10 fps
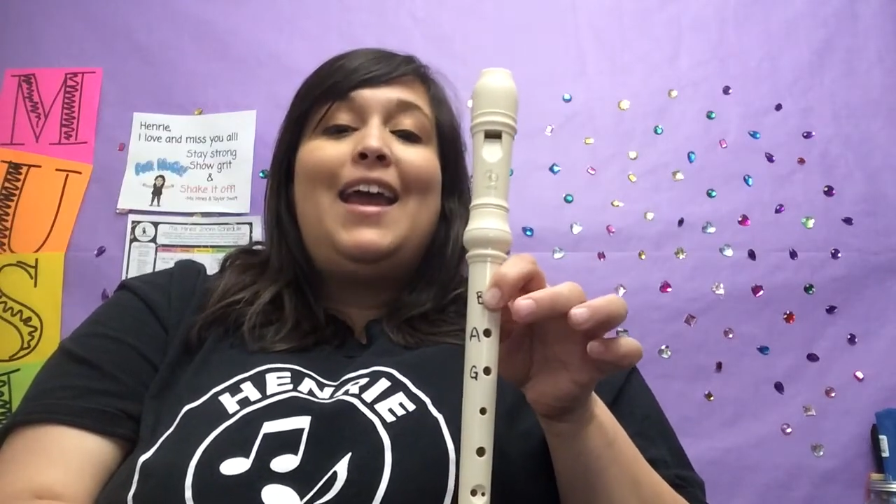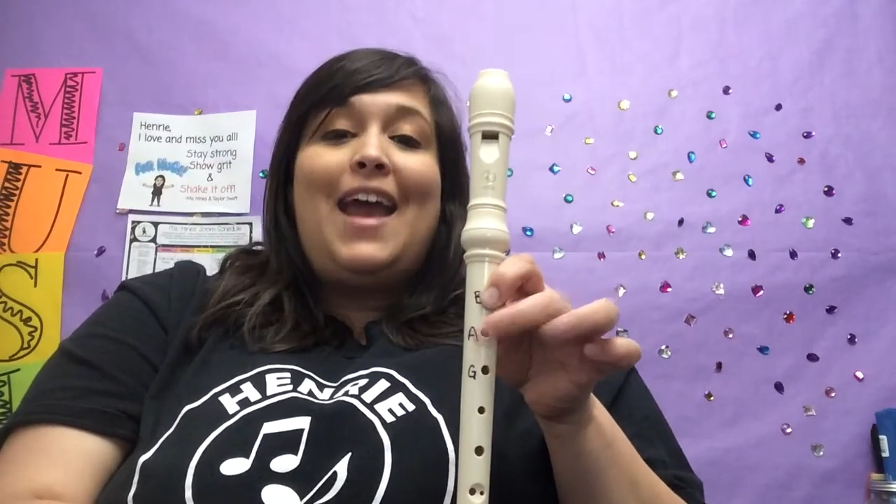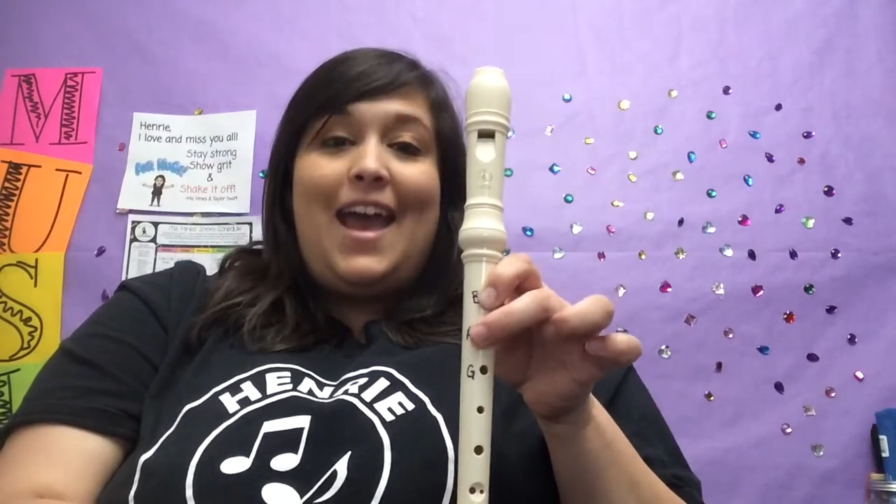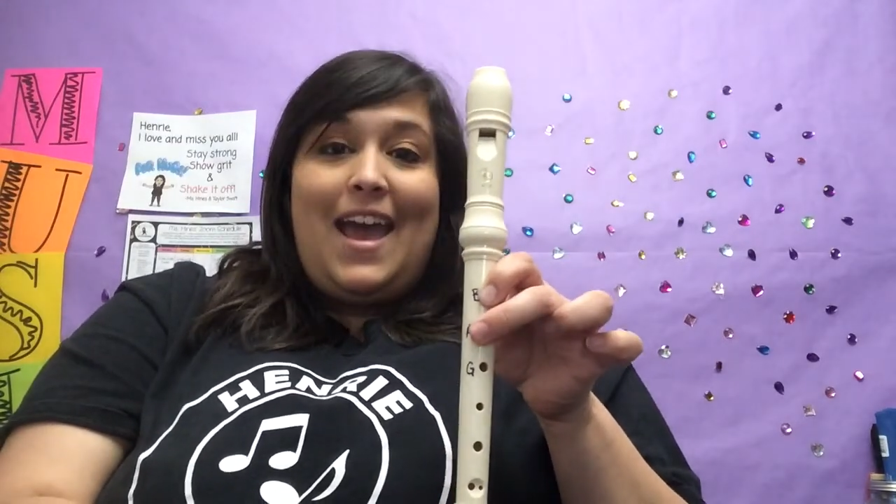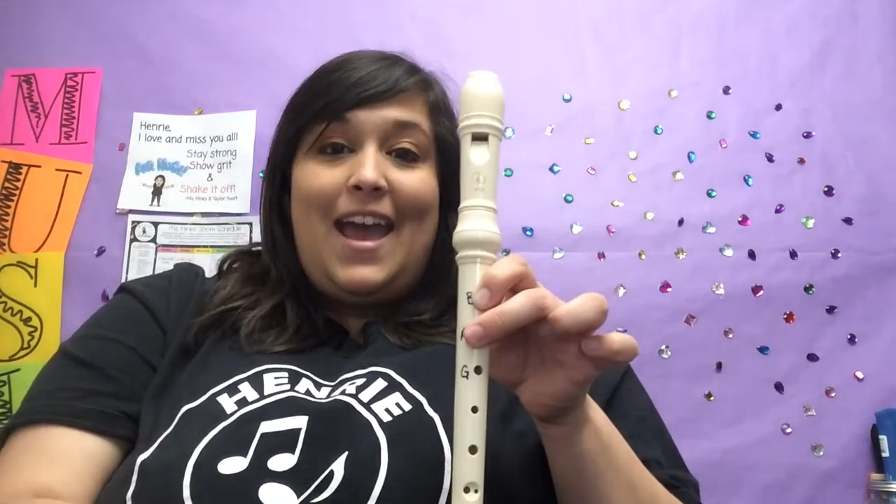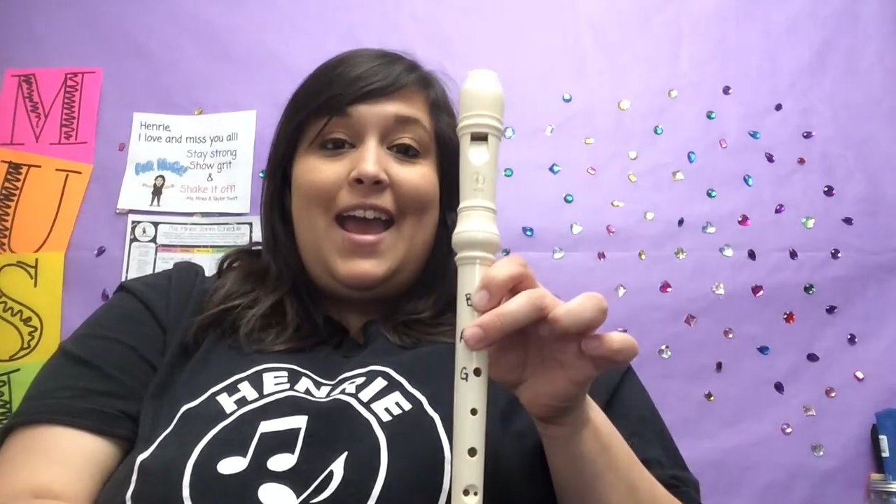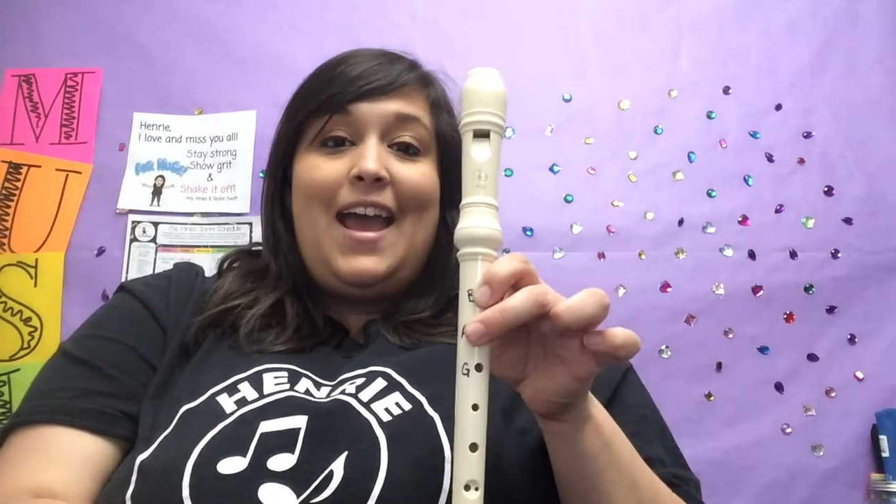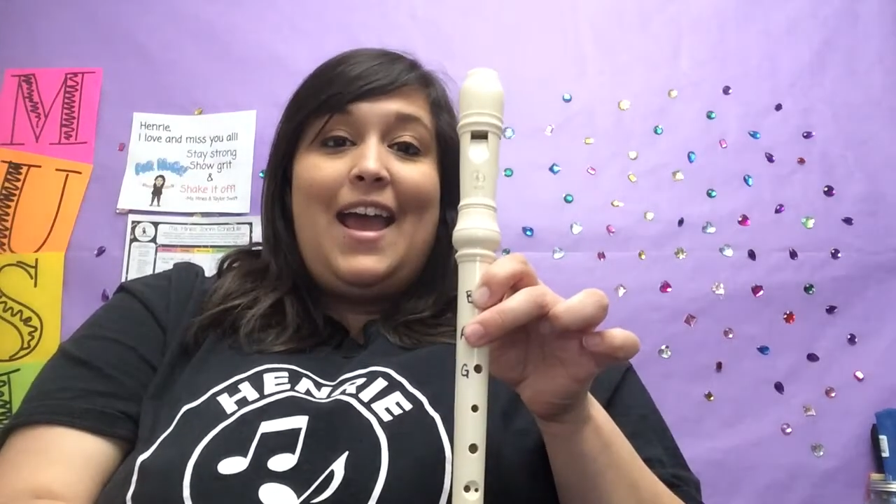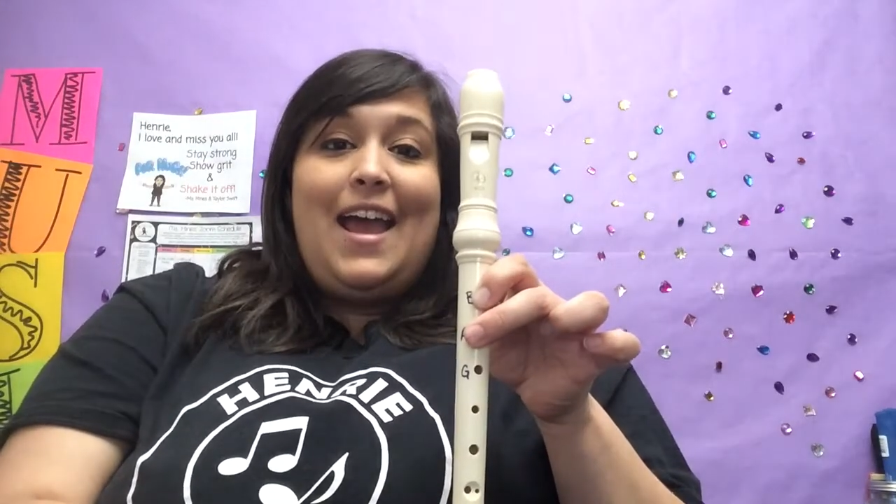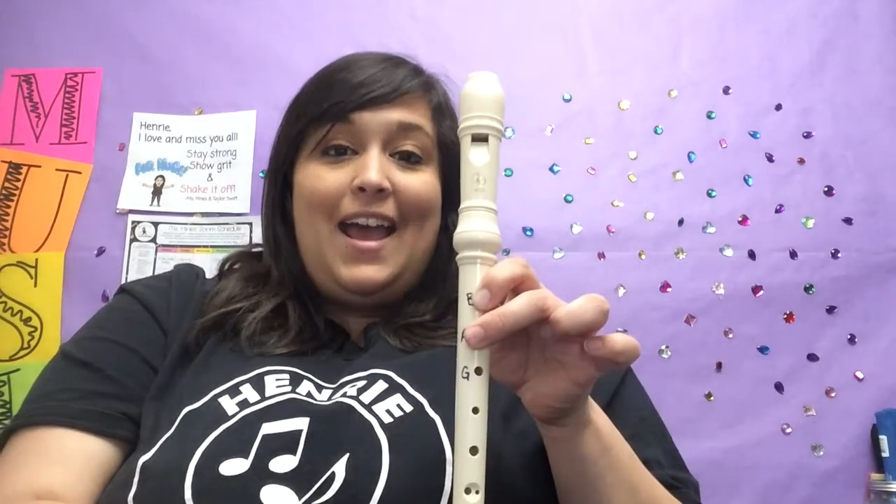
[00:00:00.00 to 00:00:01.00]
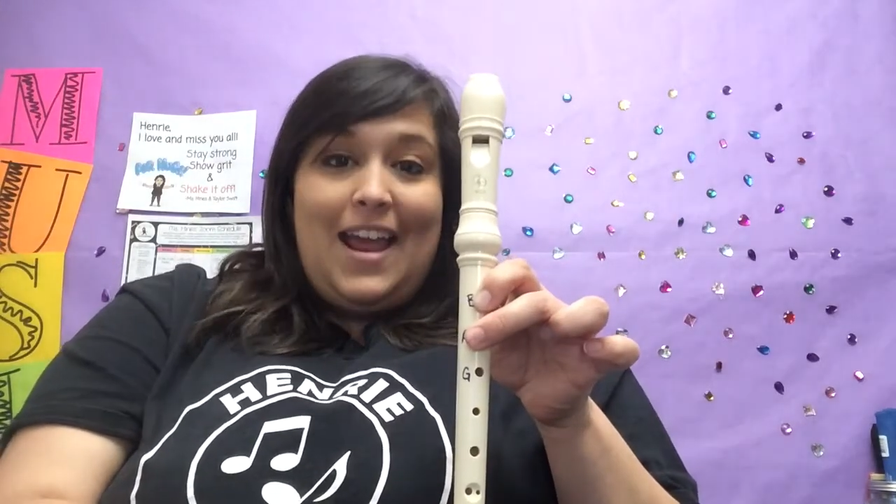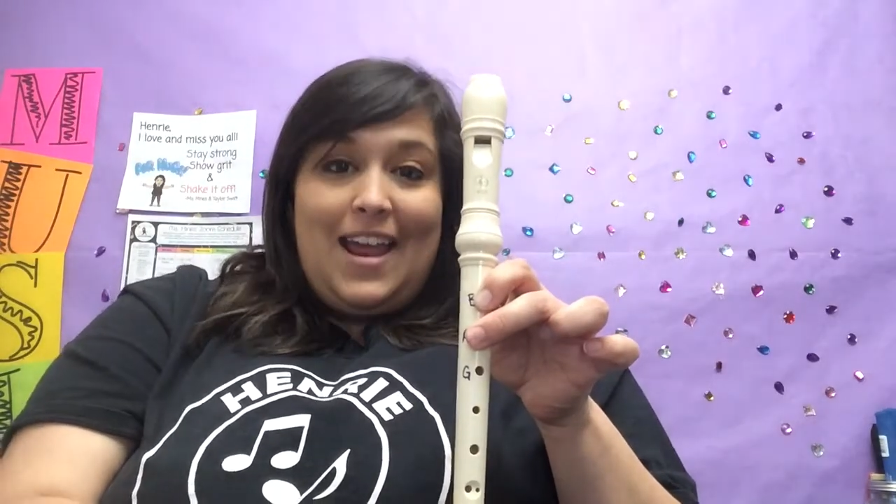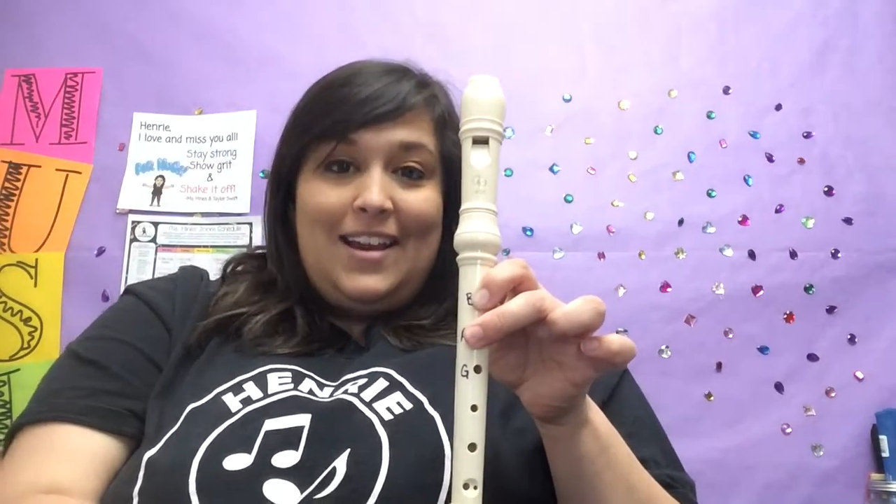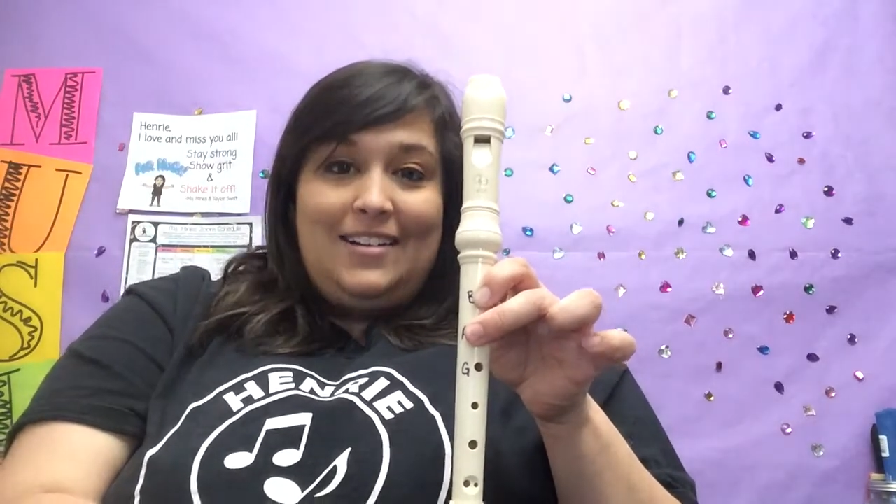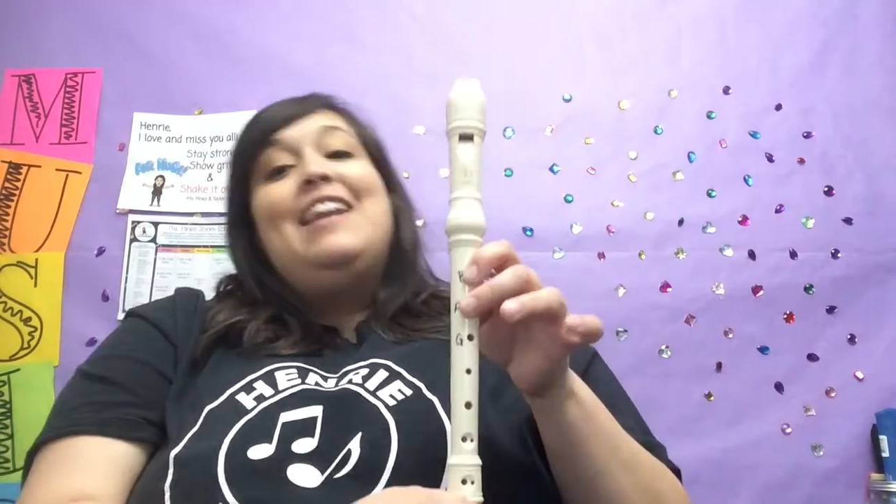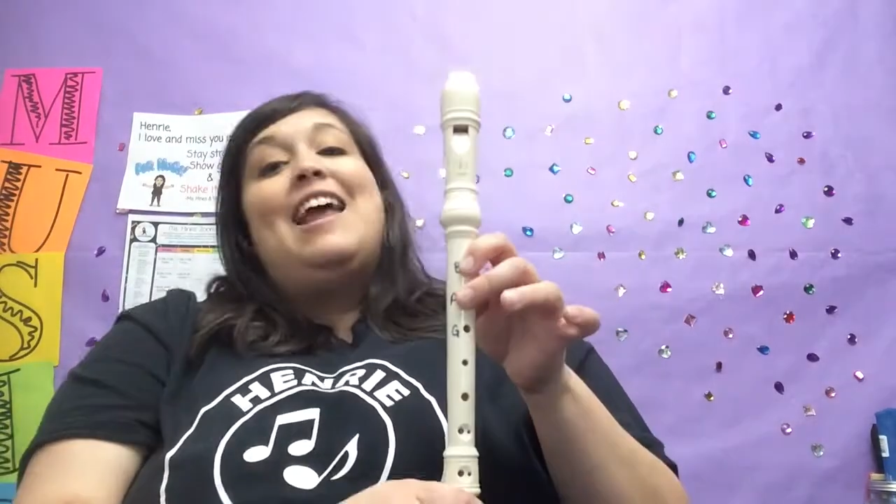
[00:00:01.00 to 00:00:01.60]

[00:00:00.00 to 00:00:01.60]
A.